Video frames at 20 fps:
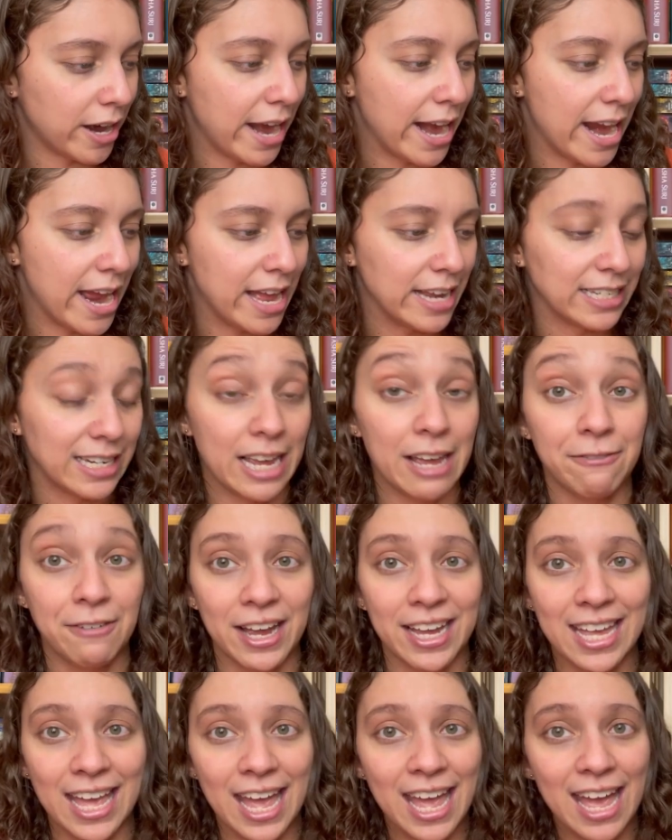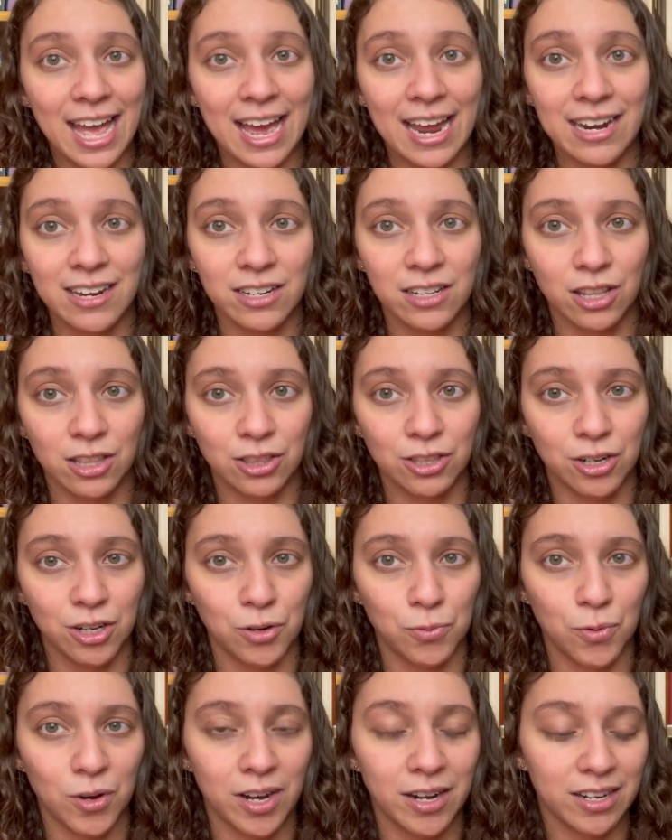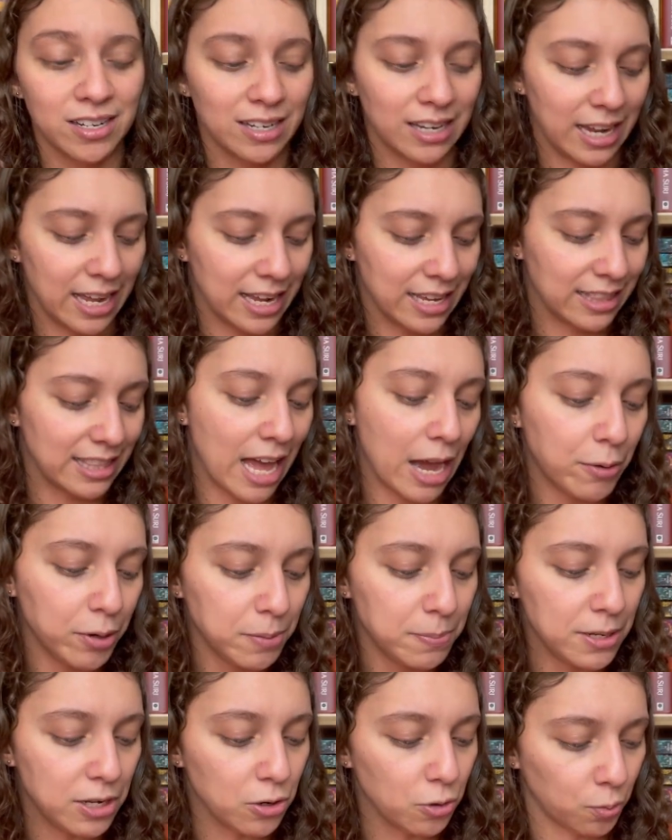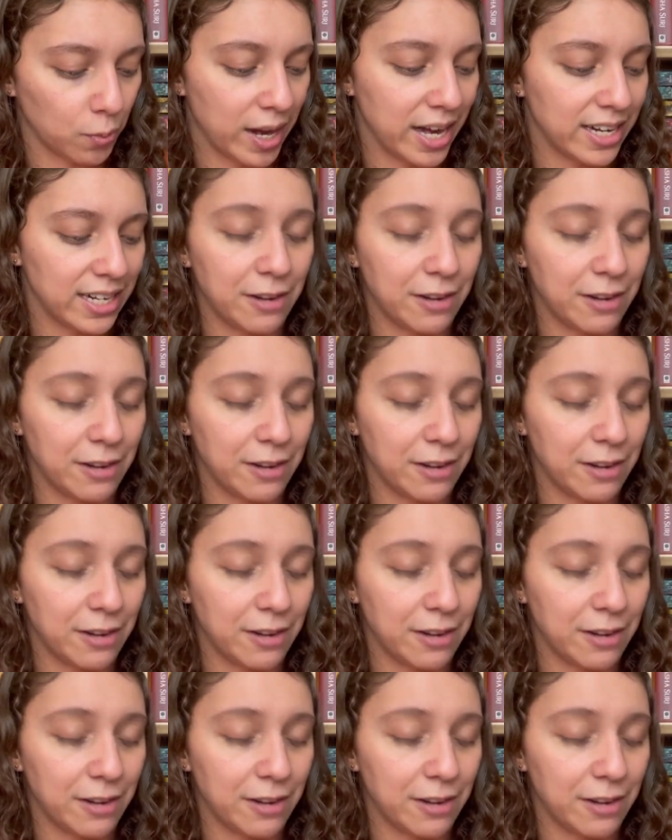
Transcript: and if I can, the third one. Like that would be great.